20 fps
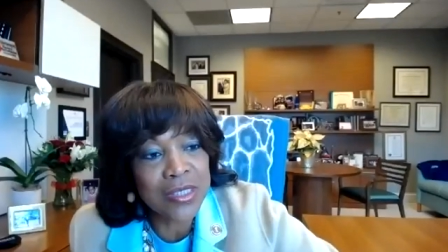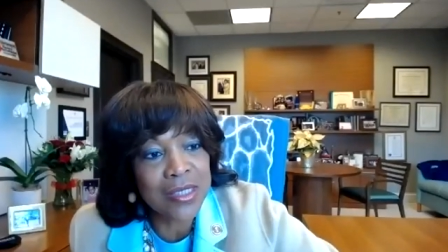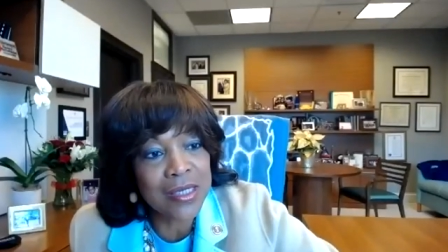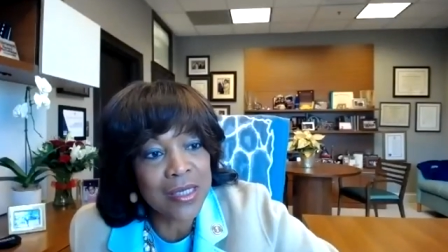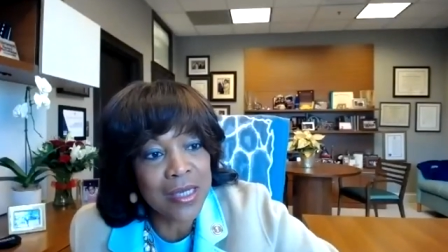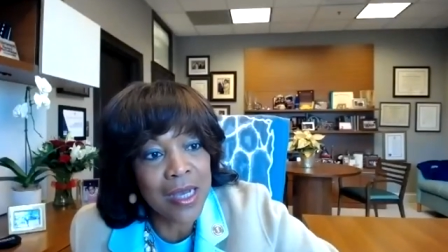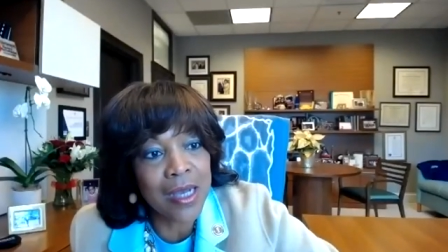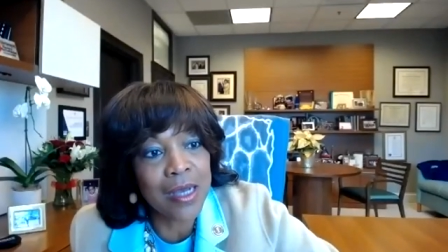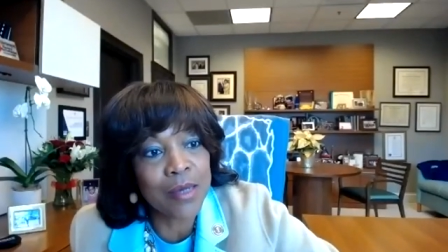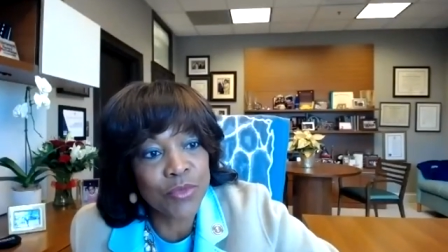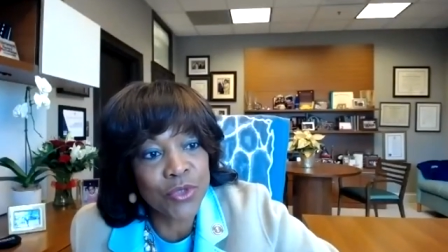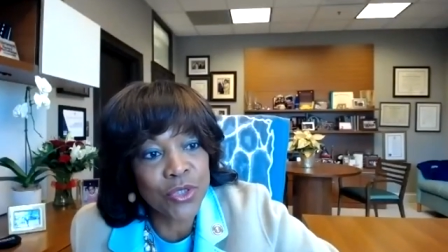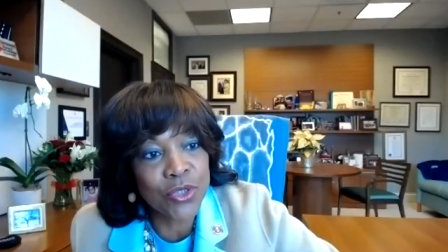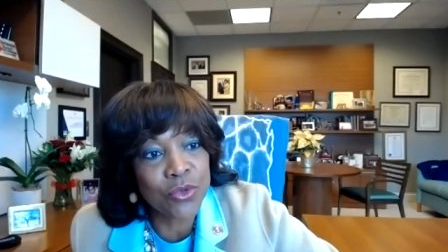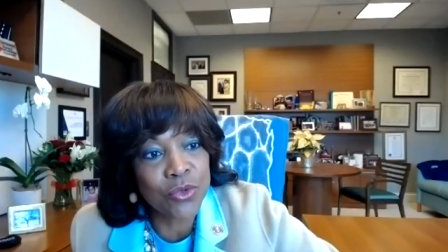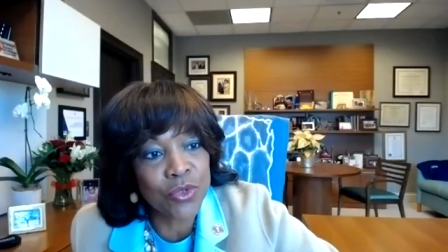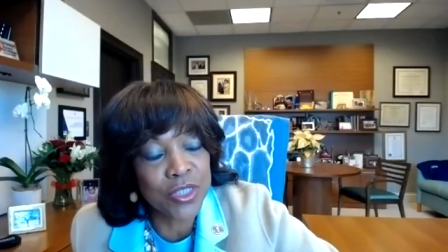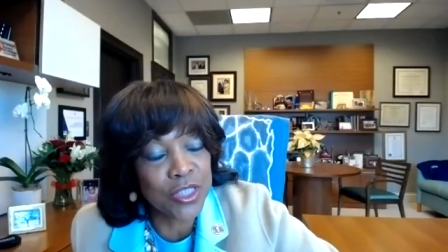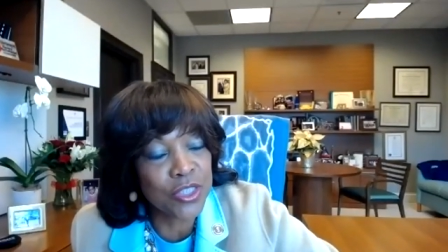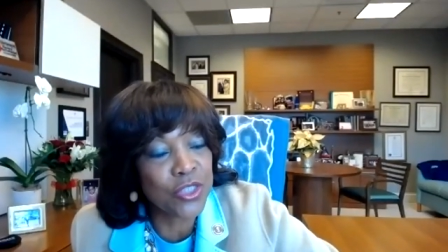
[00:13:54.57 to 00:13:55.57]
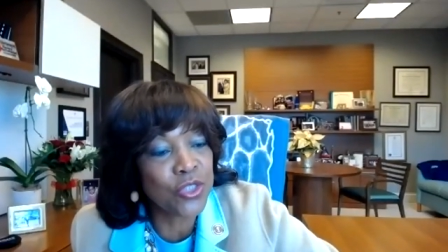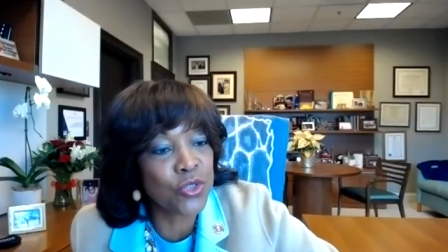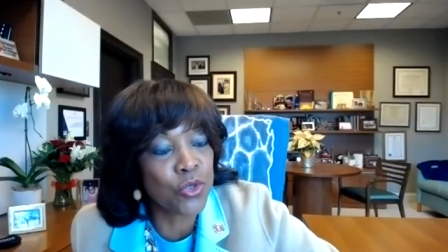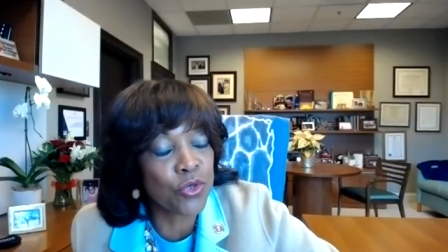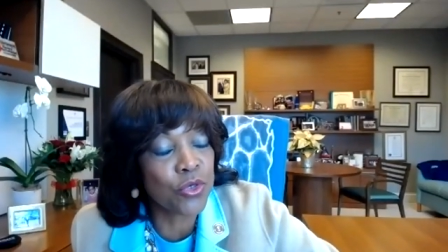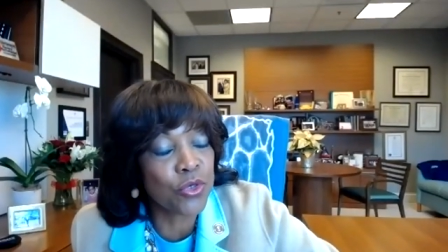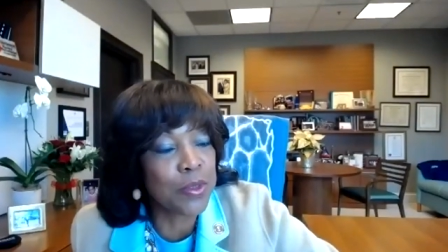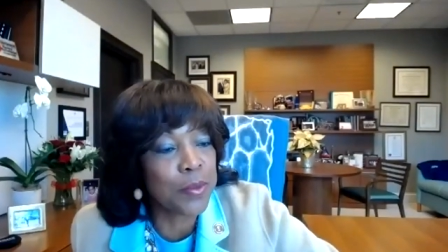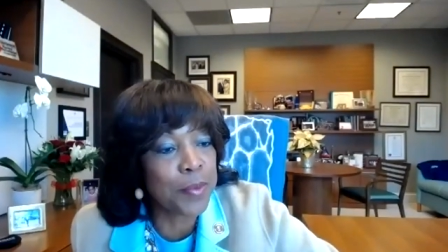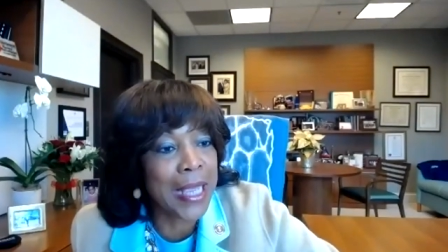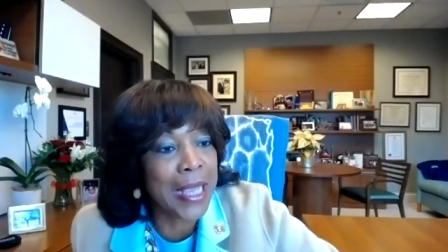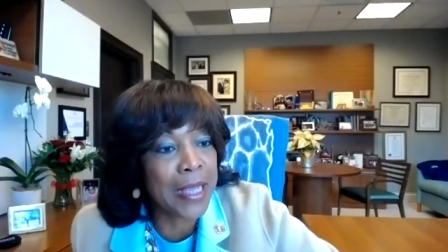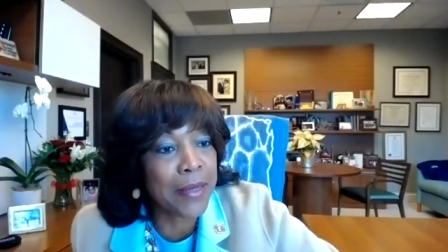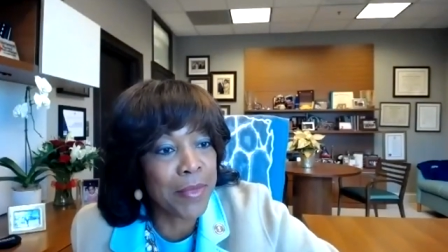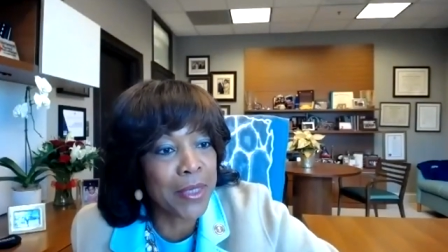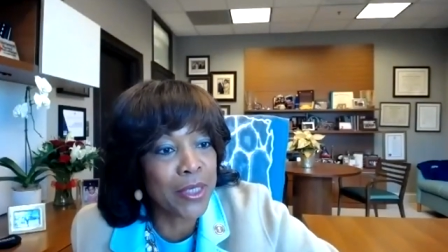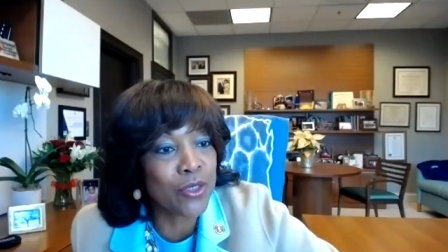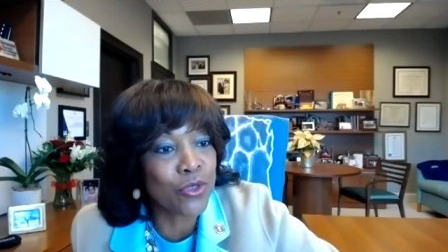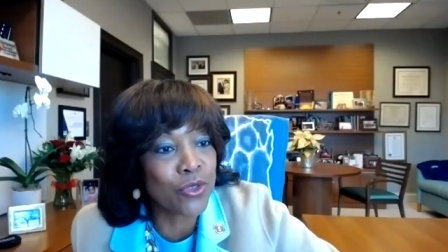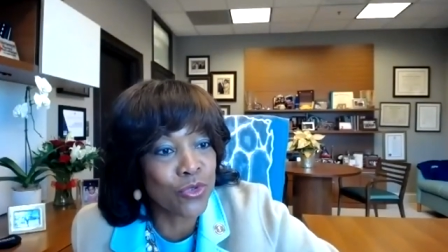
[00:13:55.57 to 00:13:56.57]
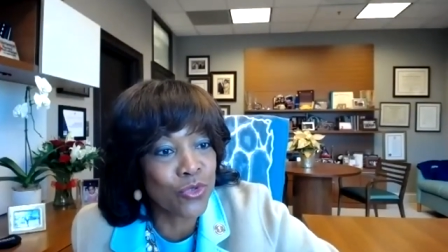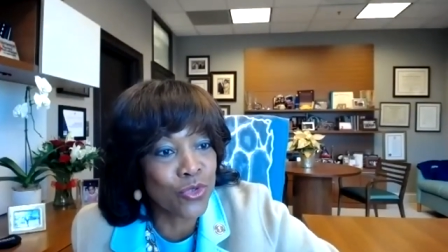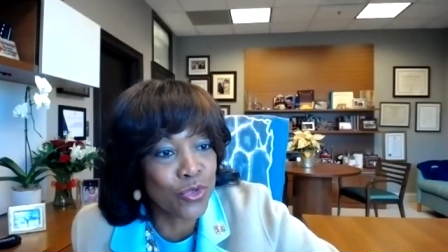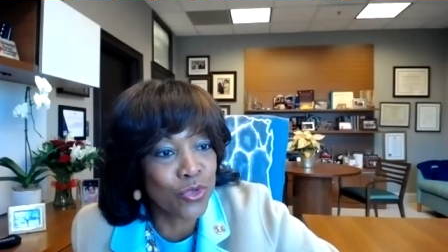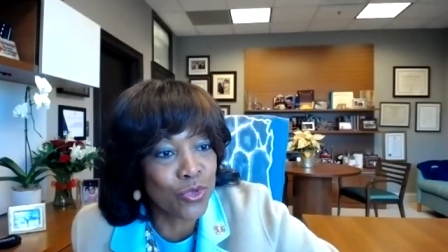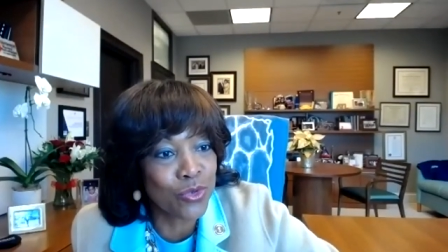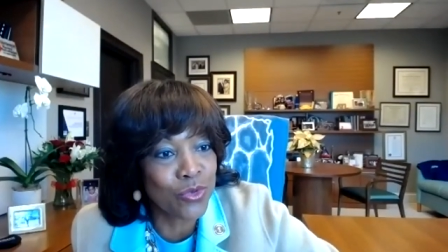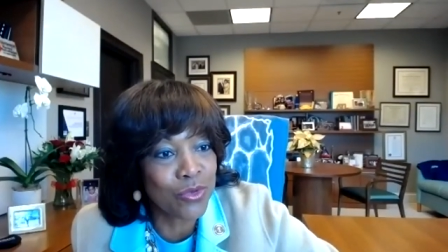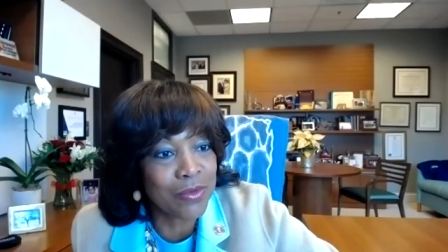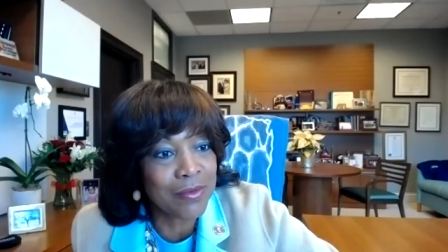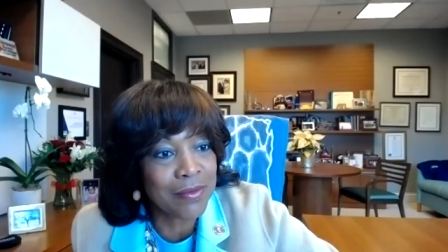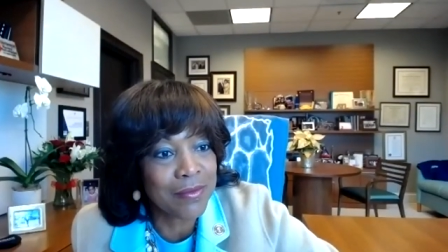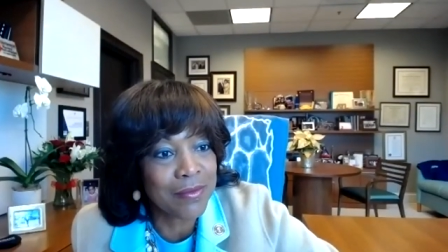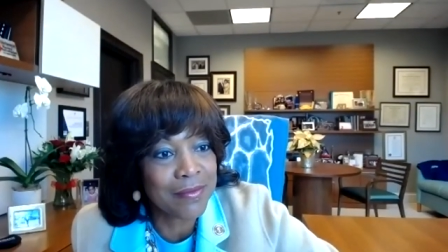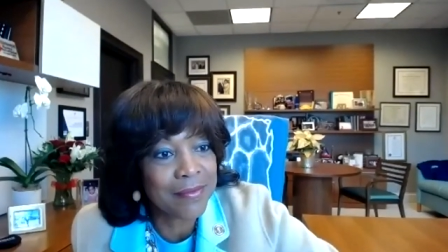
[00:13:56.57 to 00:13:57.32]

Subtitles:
to come to a historically Black medical school